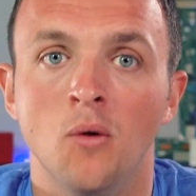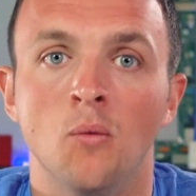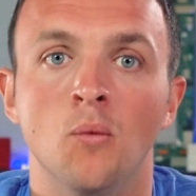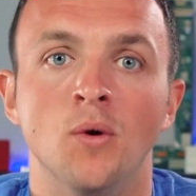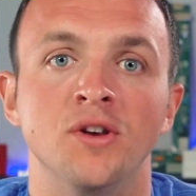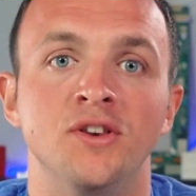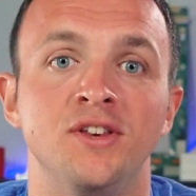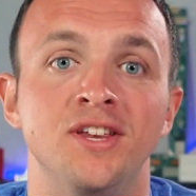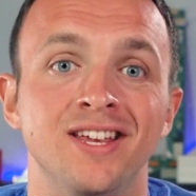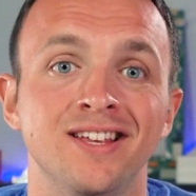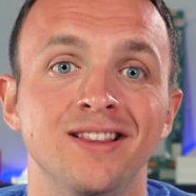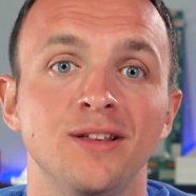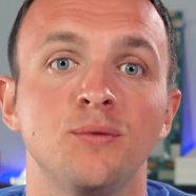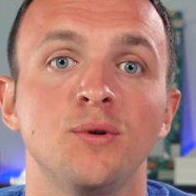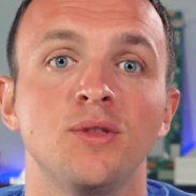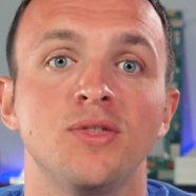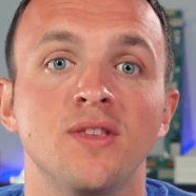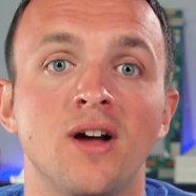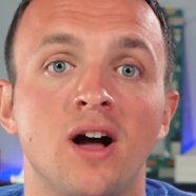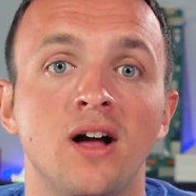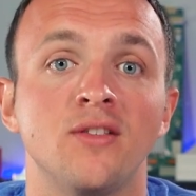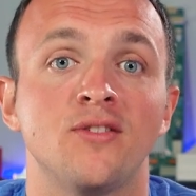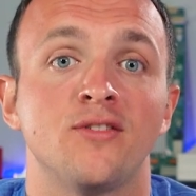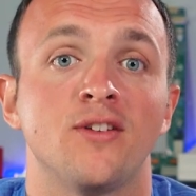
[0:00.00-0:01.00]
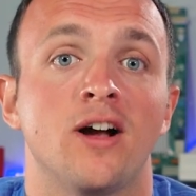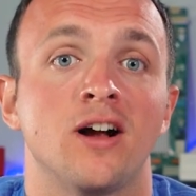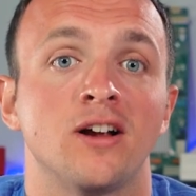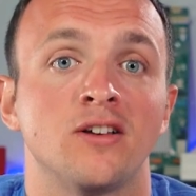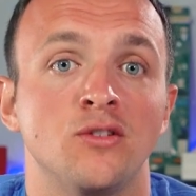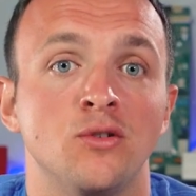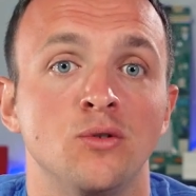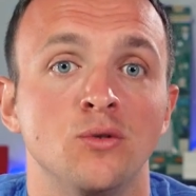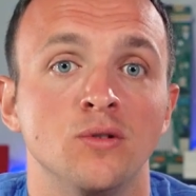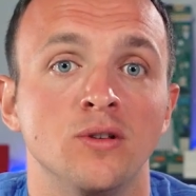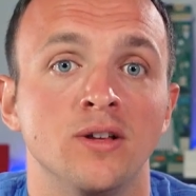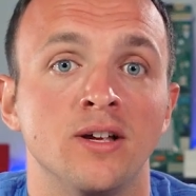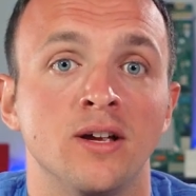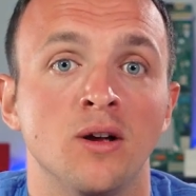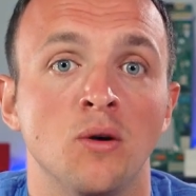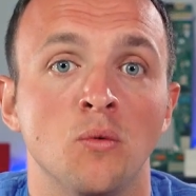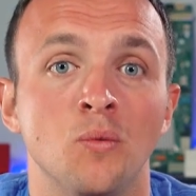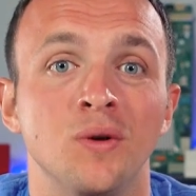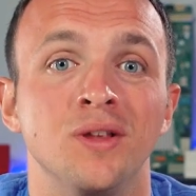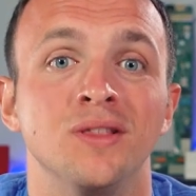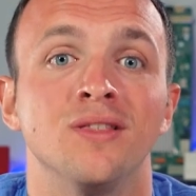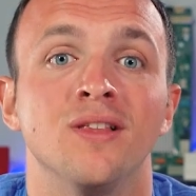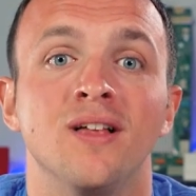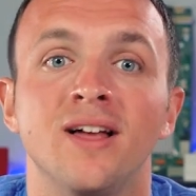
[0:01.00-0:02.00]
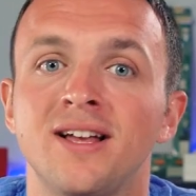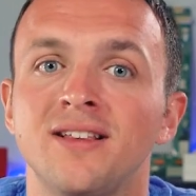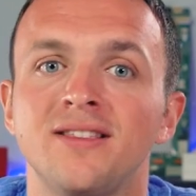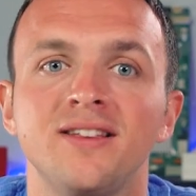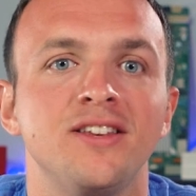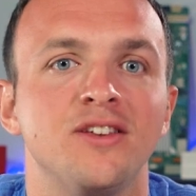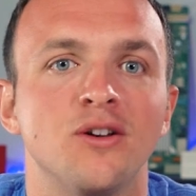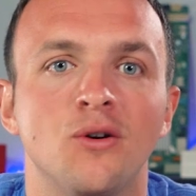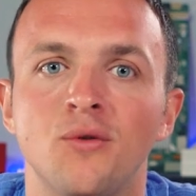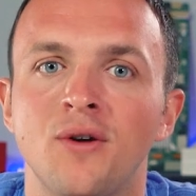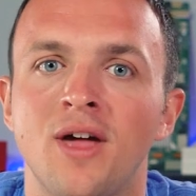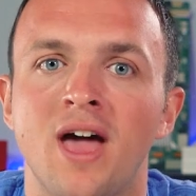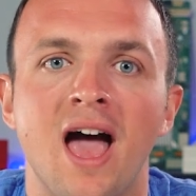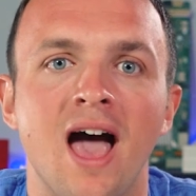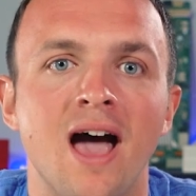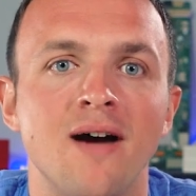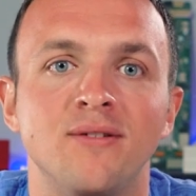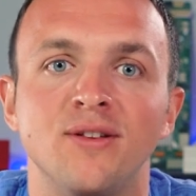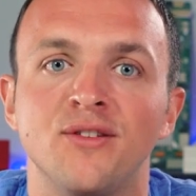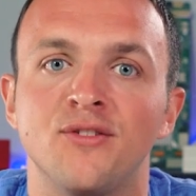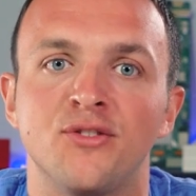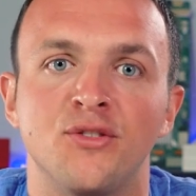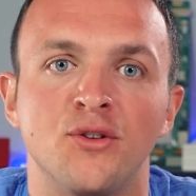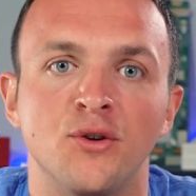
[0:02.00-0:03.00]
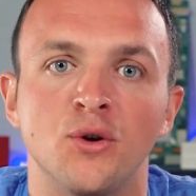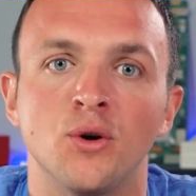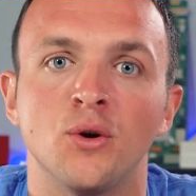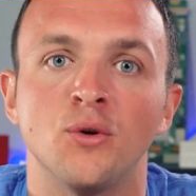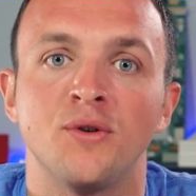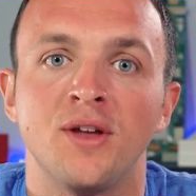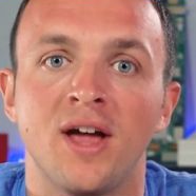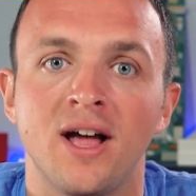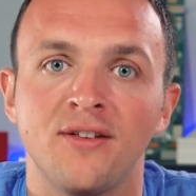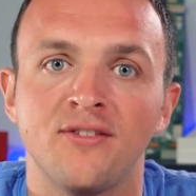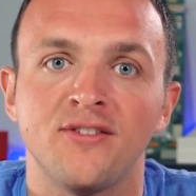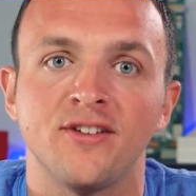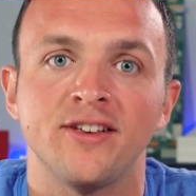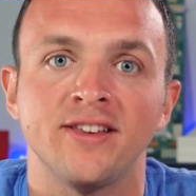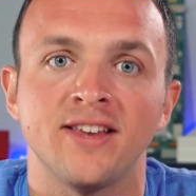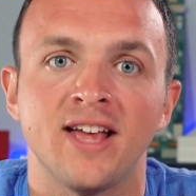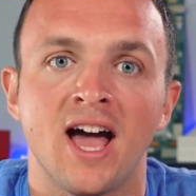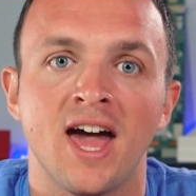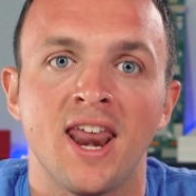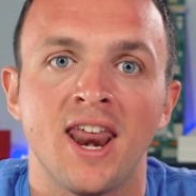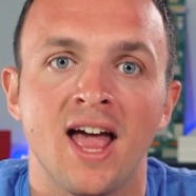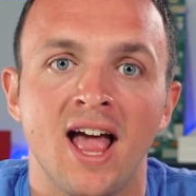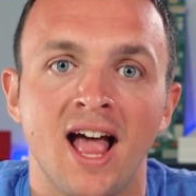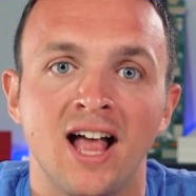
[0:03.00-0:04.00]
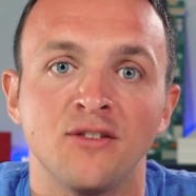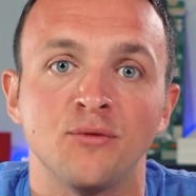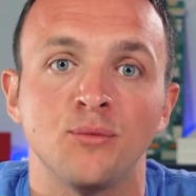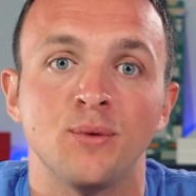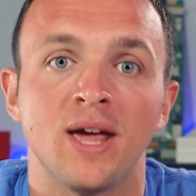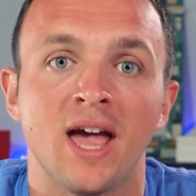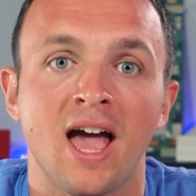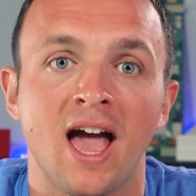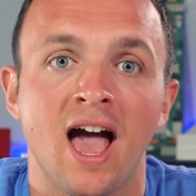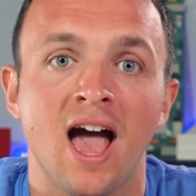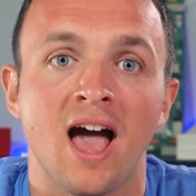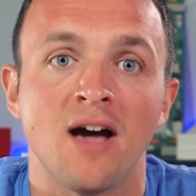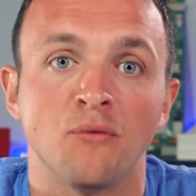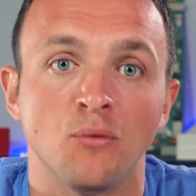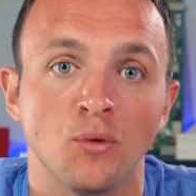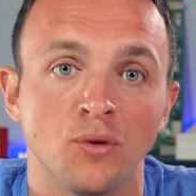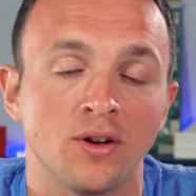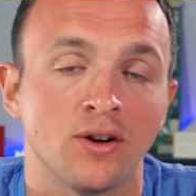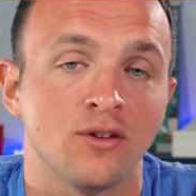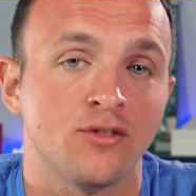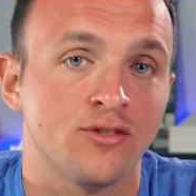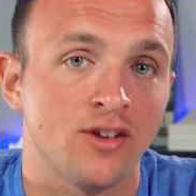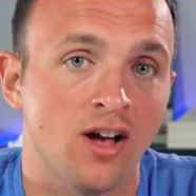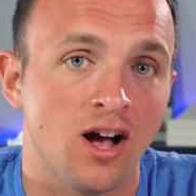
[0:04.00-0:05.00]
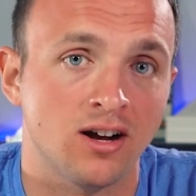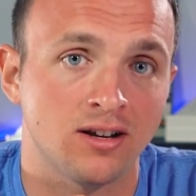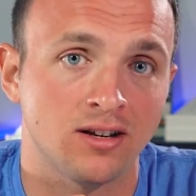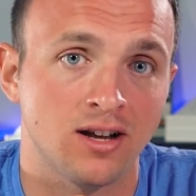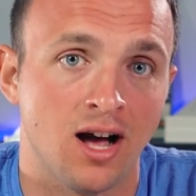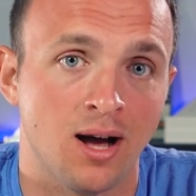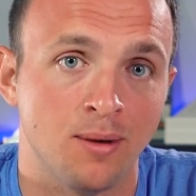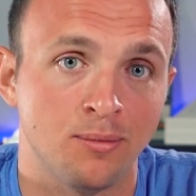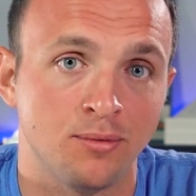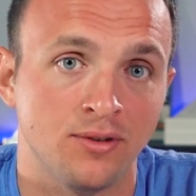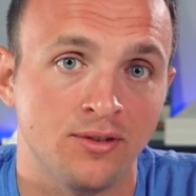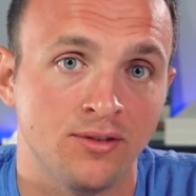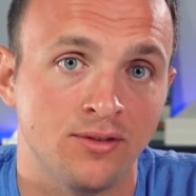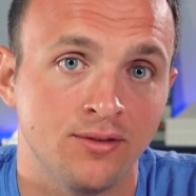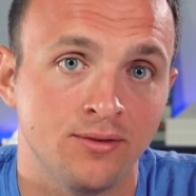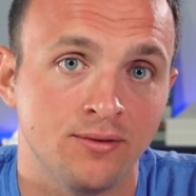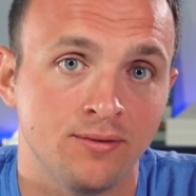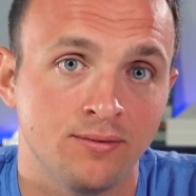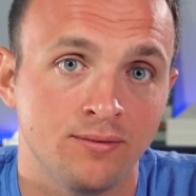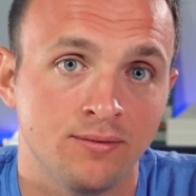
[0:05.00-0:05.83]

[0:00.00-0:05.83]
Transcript: When dealing with non-stock tooling, we likely don't have as thorough testing data as we have with our stocked options,